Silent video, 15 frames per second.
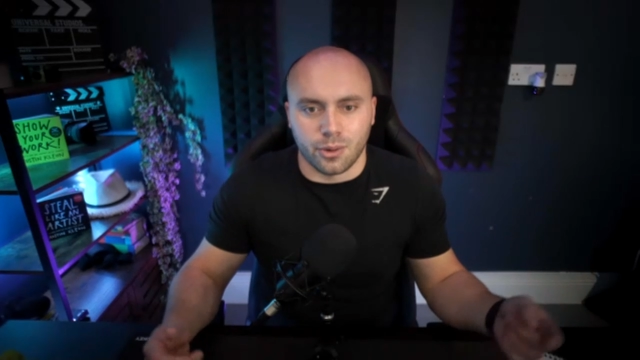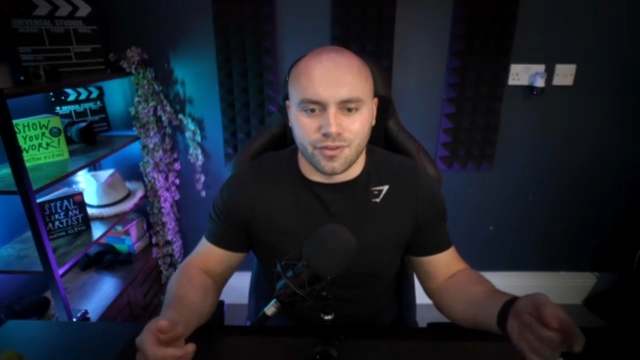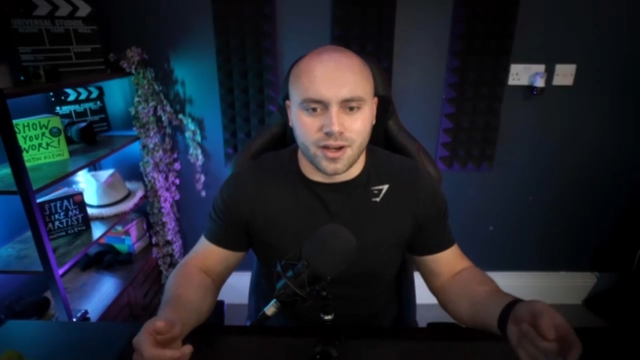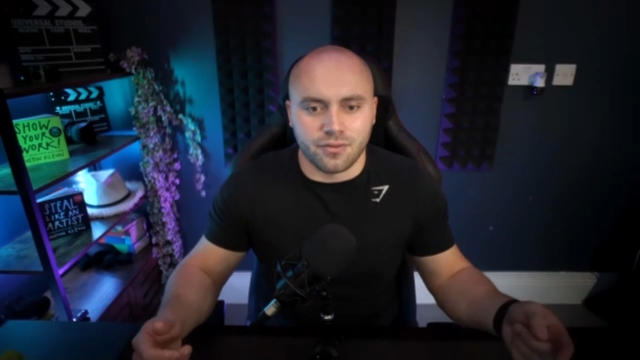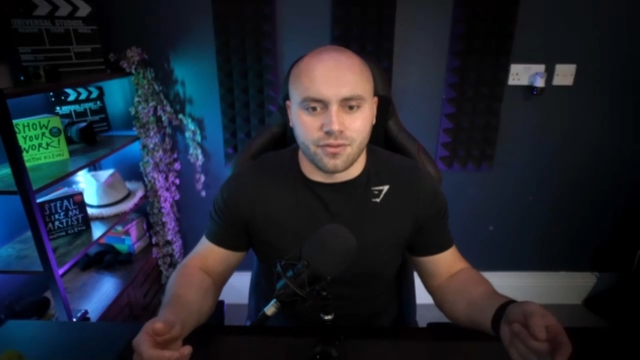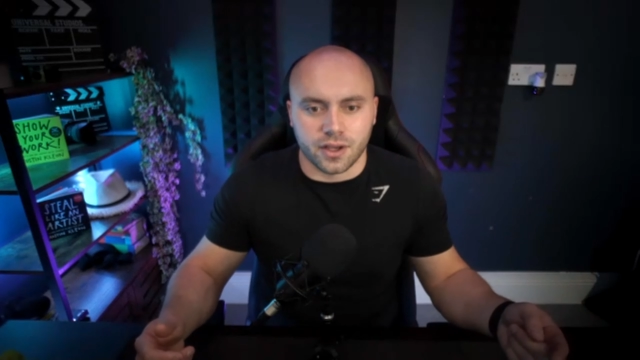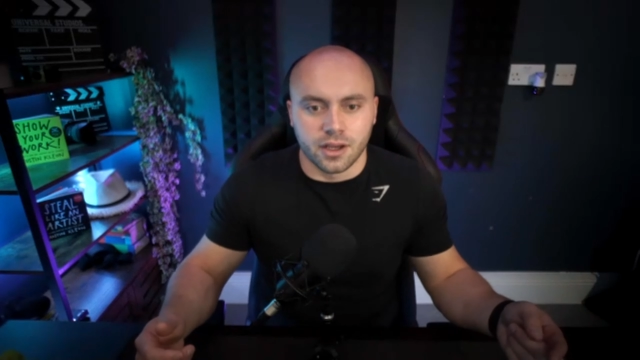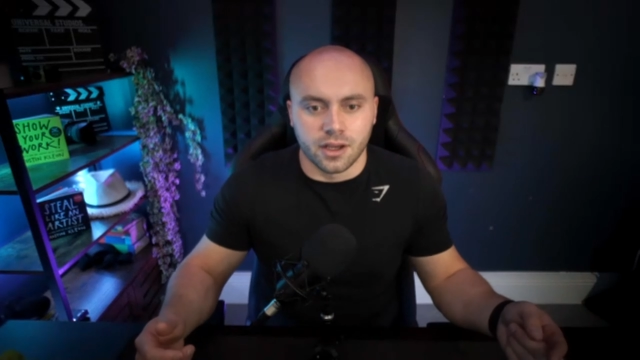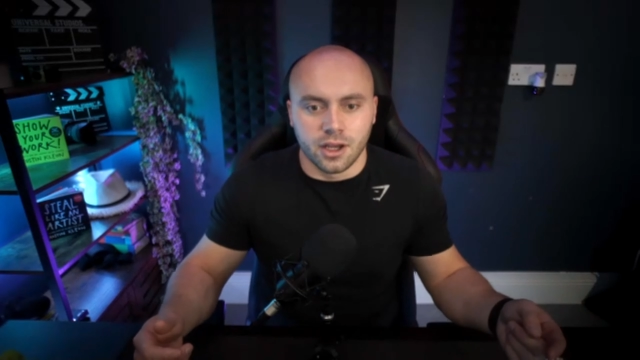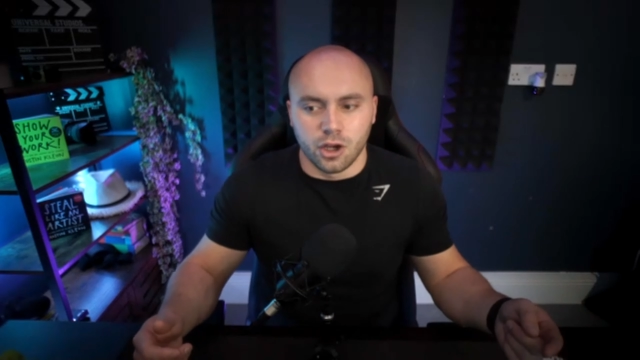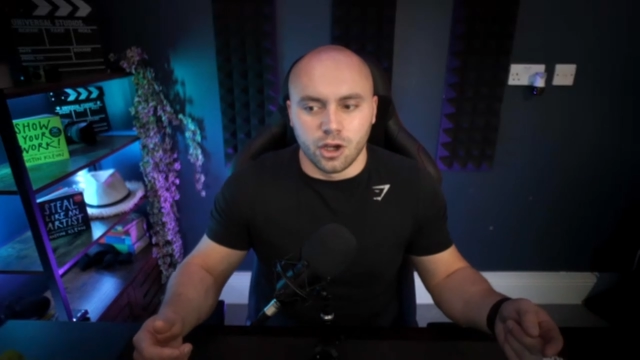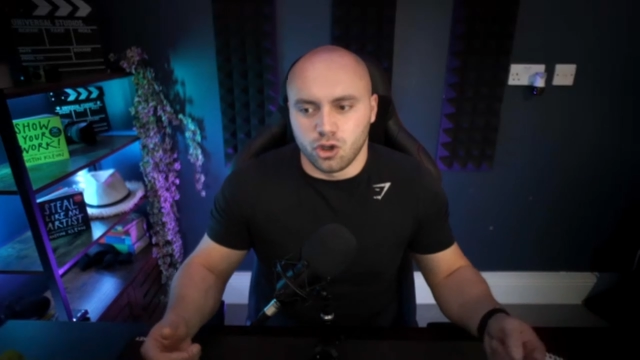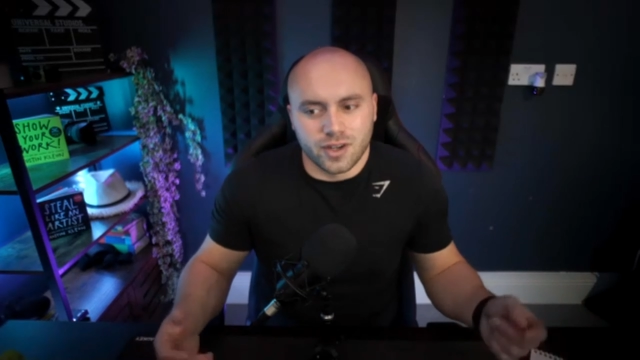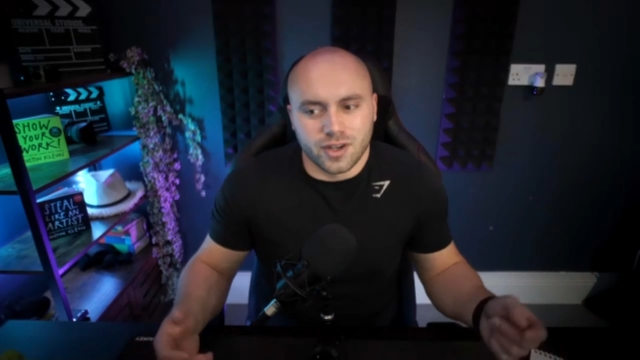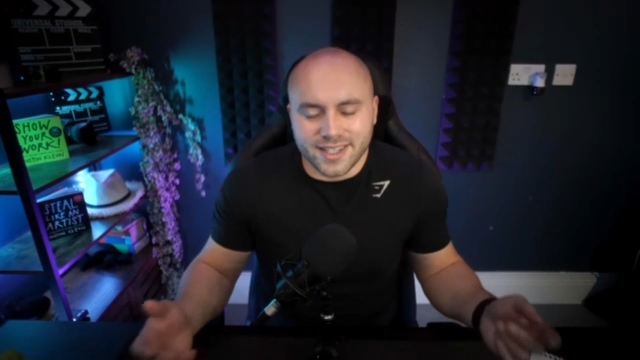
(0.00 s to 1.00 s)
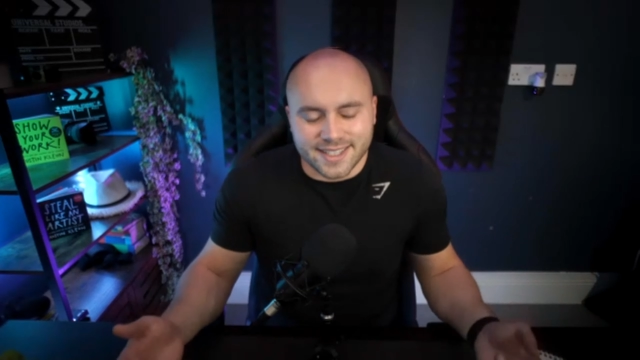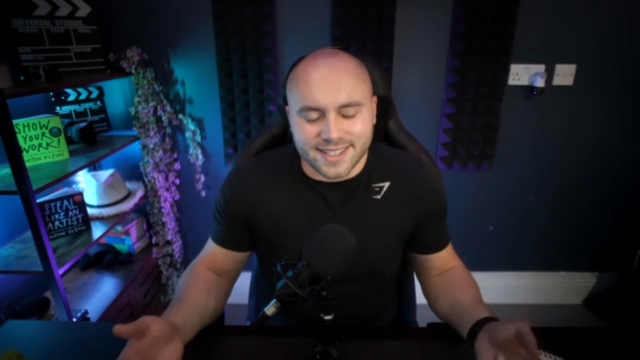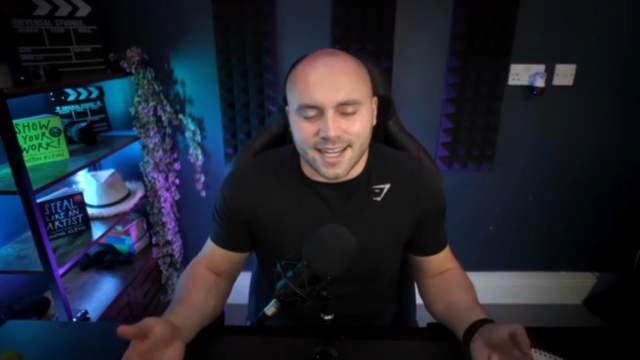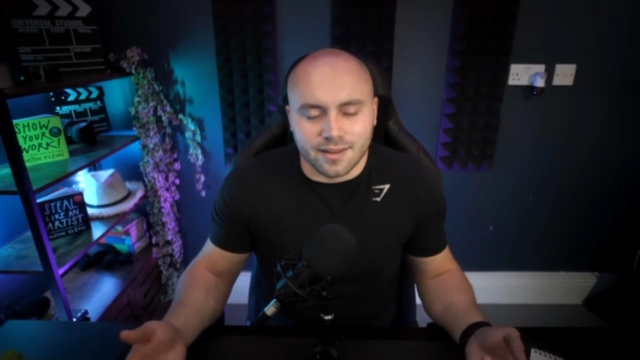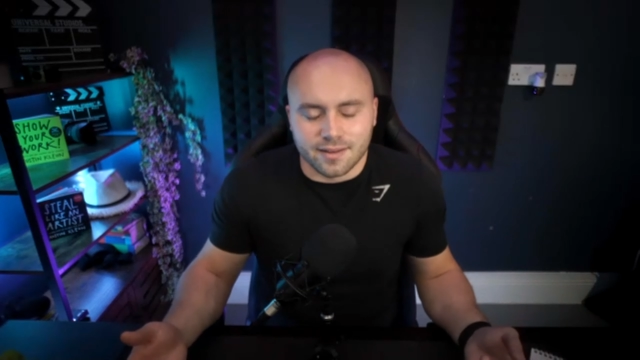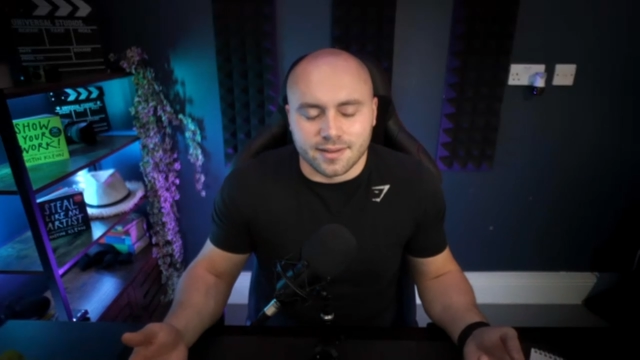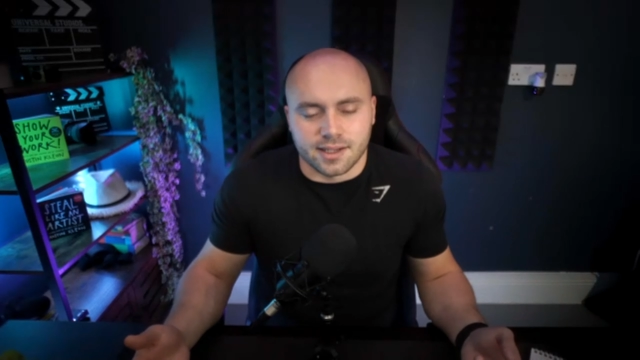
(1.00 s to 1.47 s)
If anything, you're in exactly the